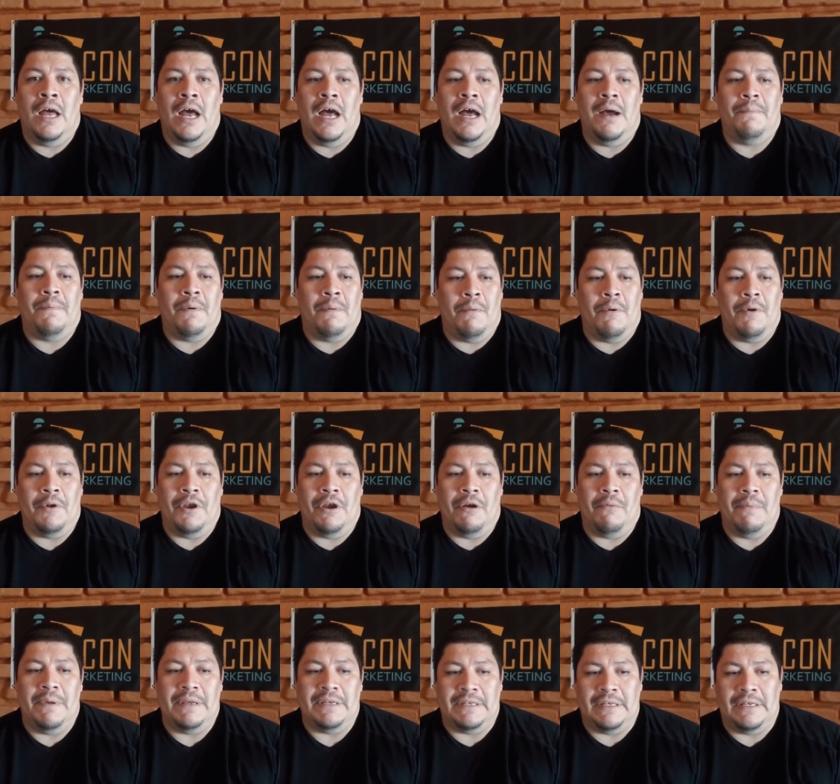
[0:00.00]
promoting your
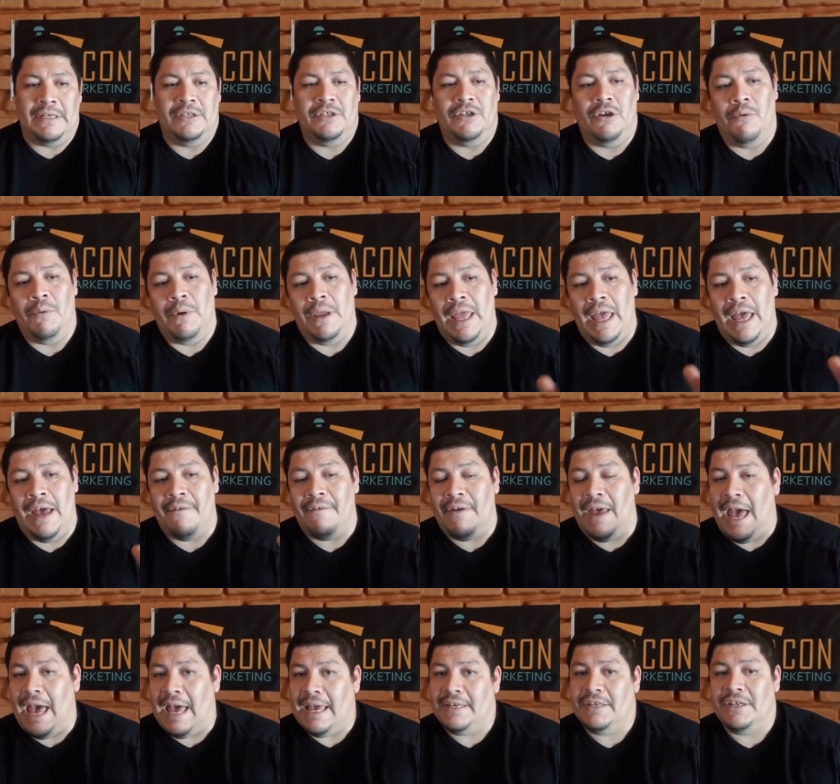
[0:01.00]
business. So we have
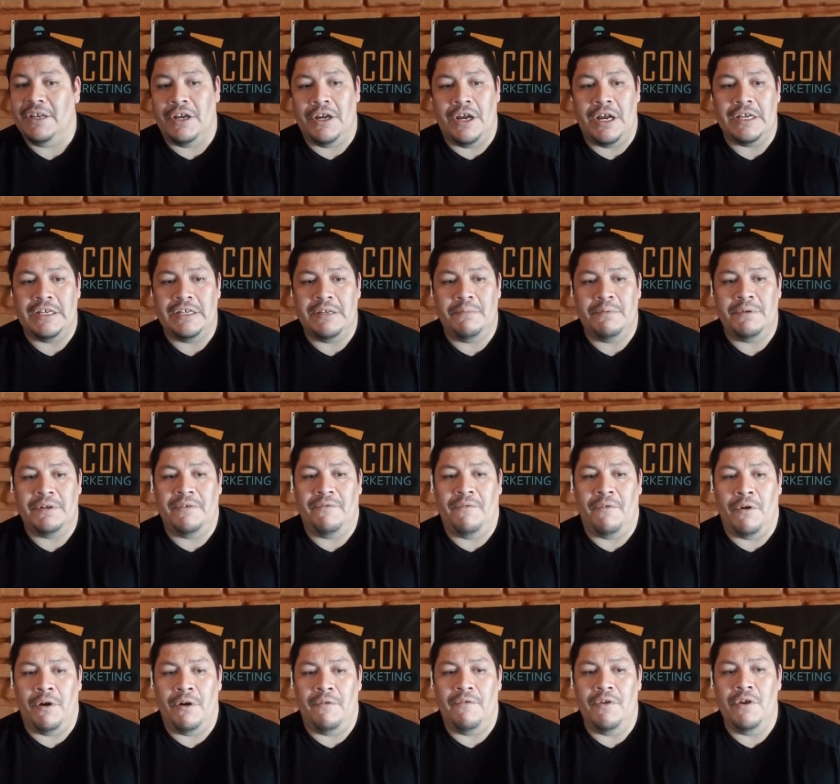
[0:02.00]
ask customers
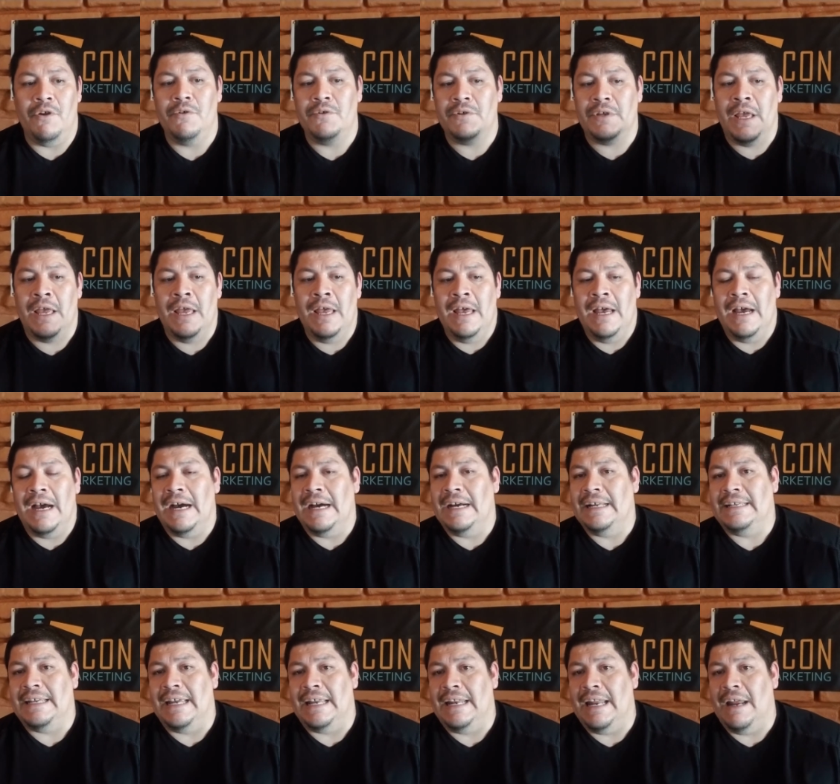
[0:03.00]
for reviews,
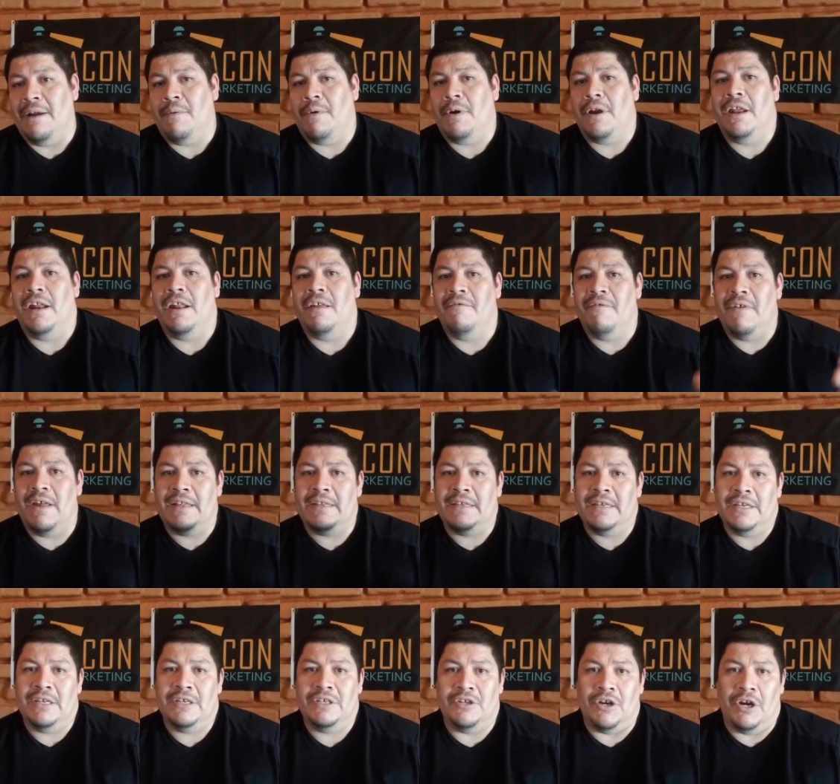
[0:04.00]
attend networking events,
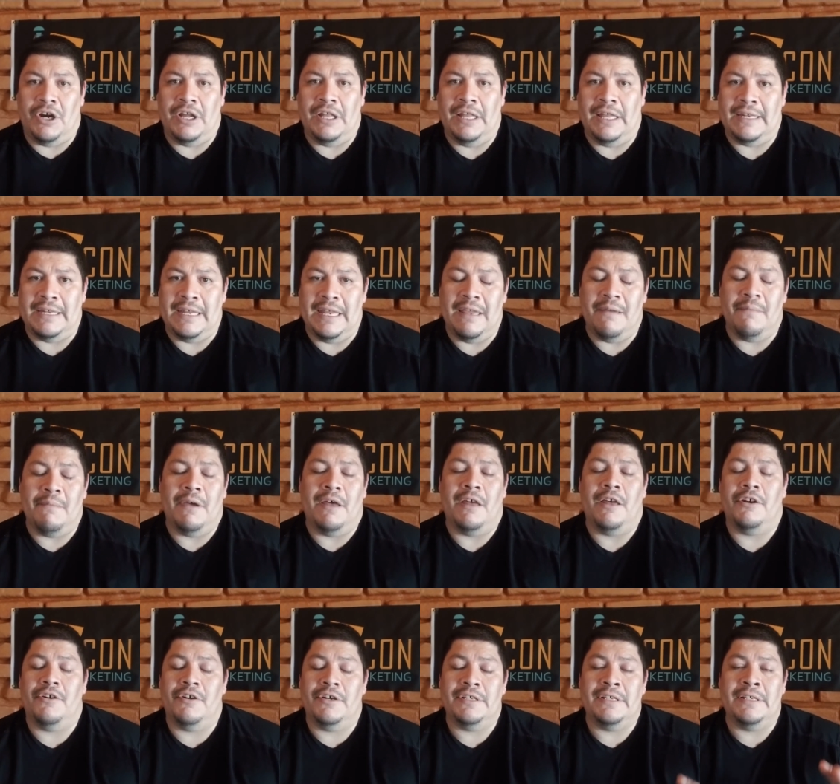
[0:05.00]
start collecting email
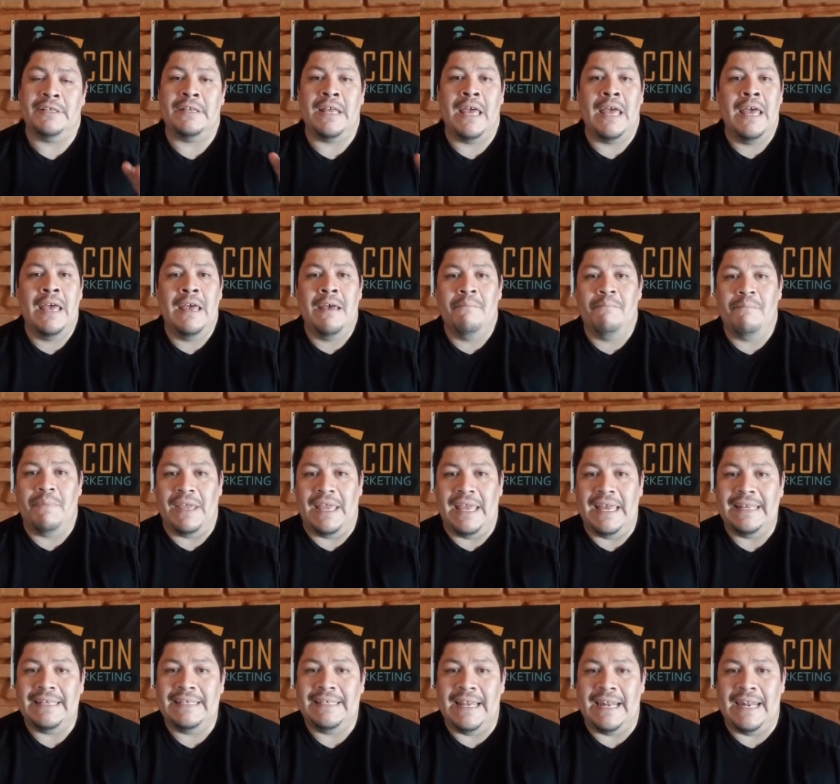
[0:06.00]
addresses,
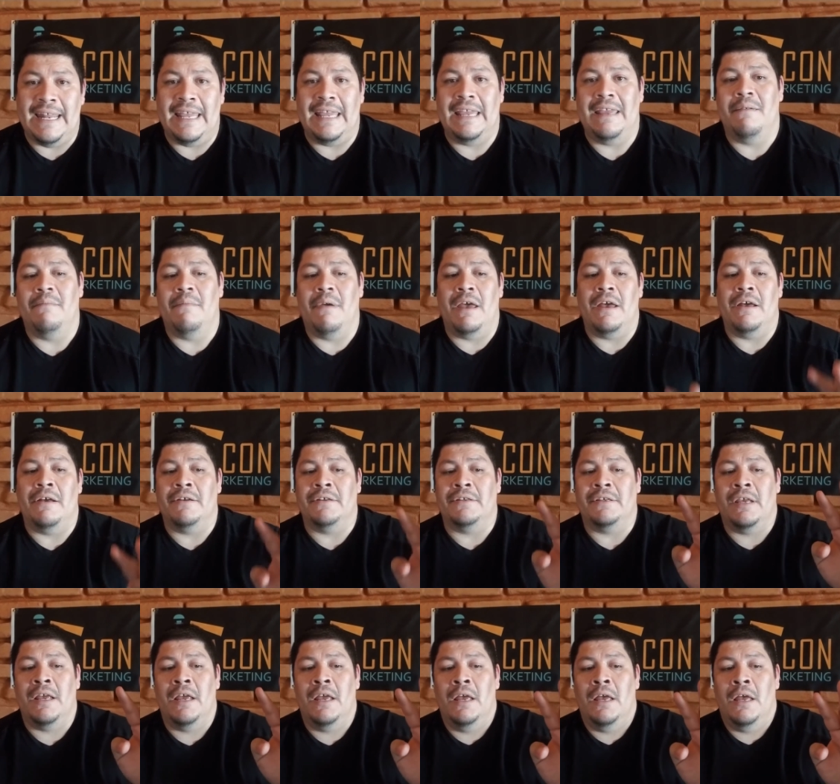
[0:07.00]
begin sending emails,
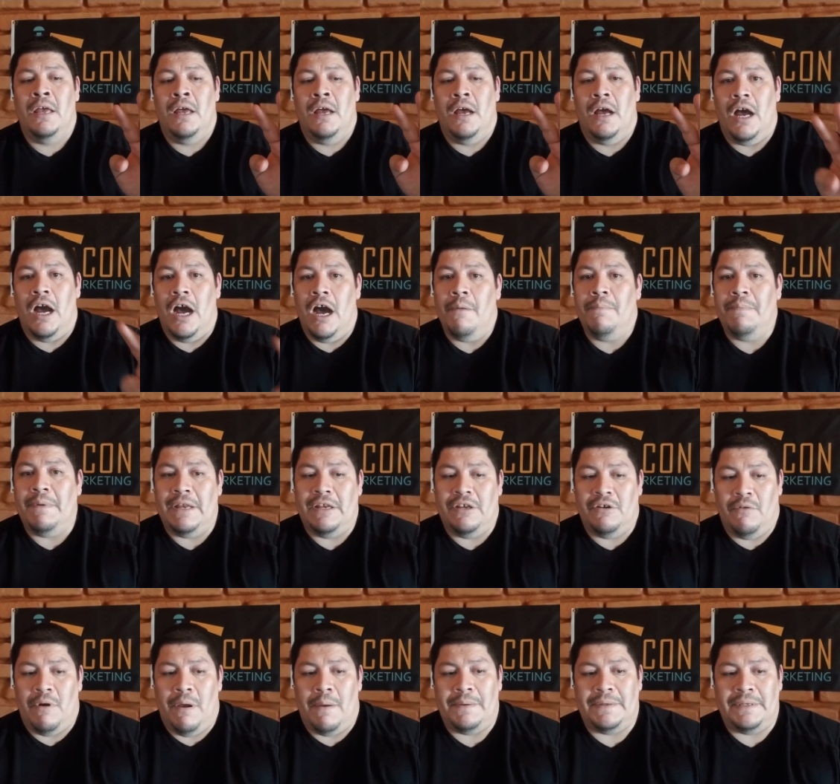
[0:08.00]
update
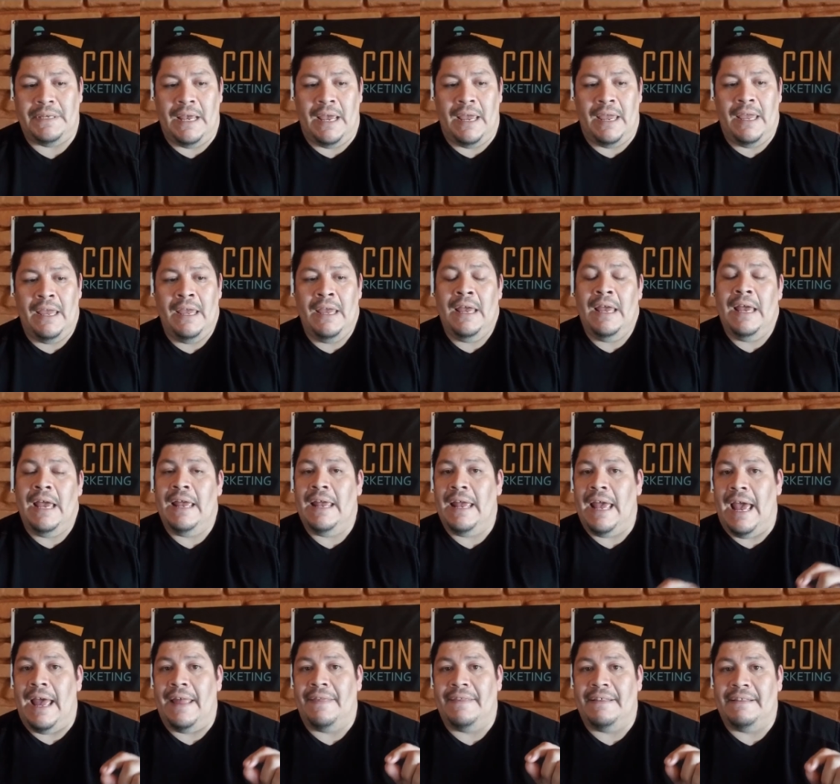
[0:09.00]
your website,
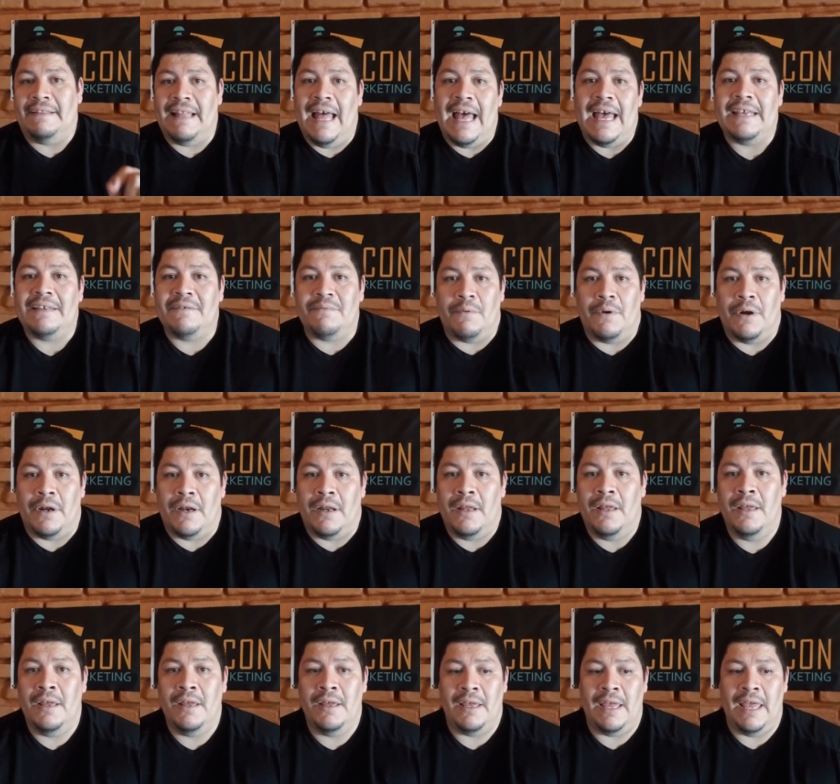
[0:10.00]
and the last one
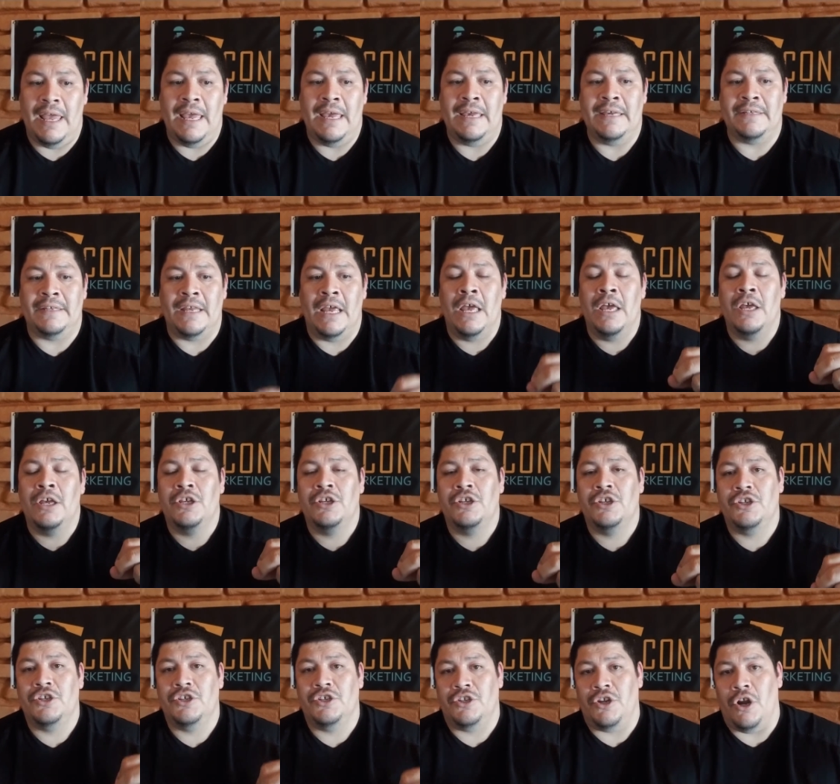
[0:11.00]
is
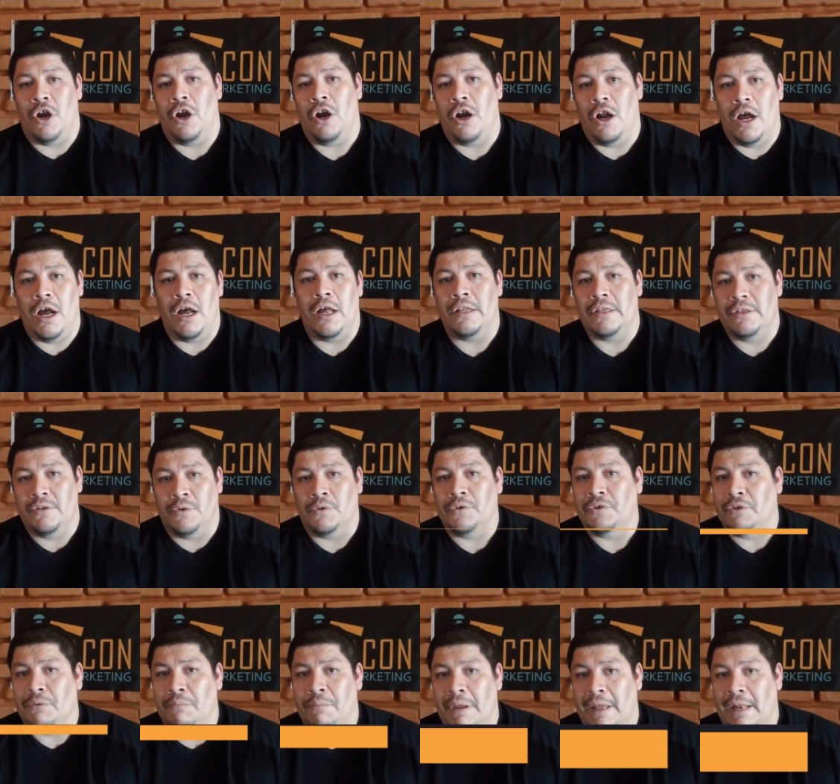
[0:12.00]
start on
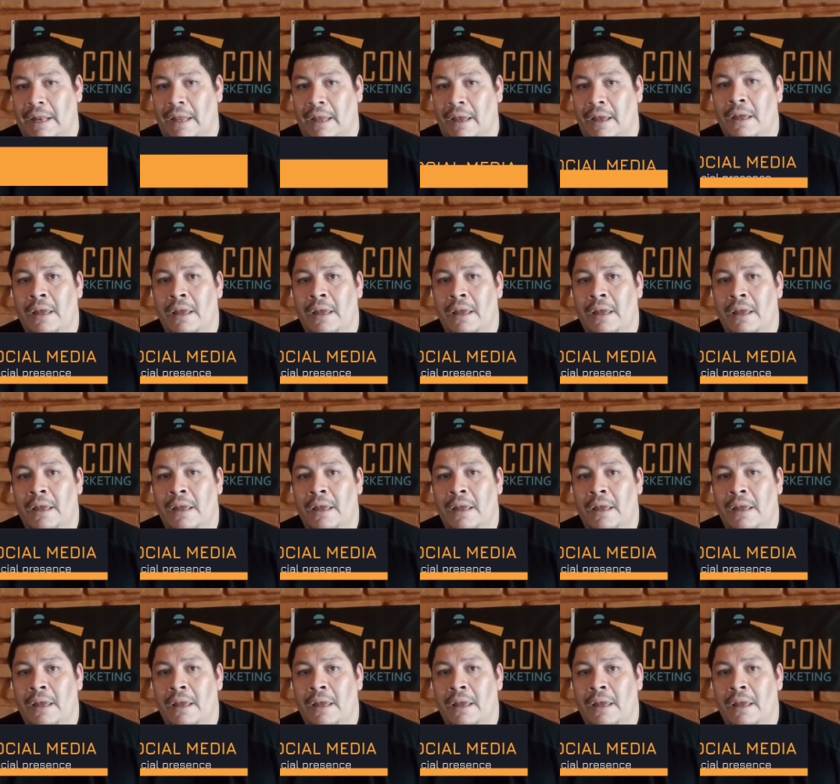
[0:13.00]
social media.